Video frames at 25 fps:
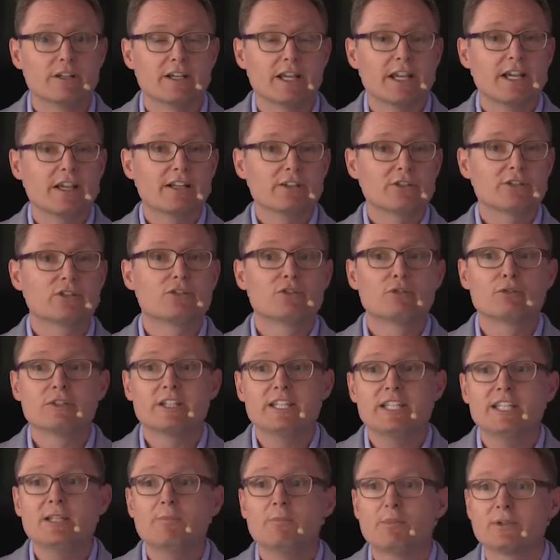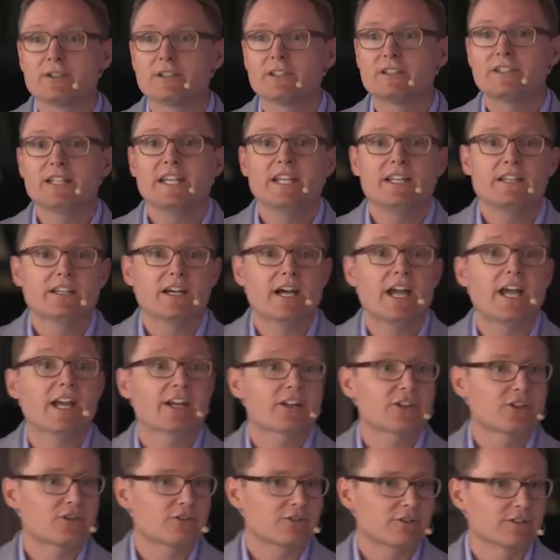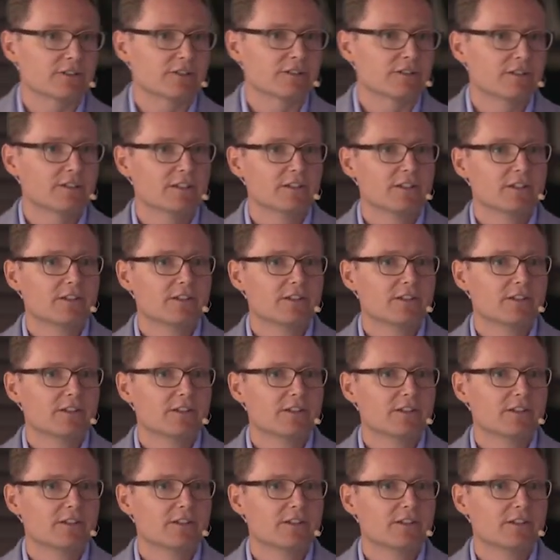and to keep the data accurate.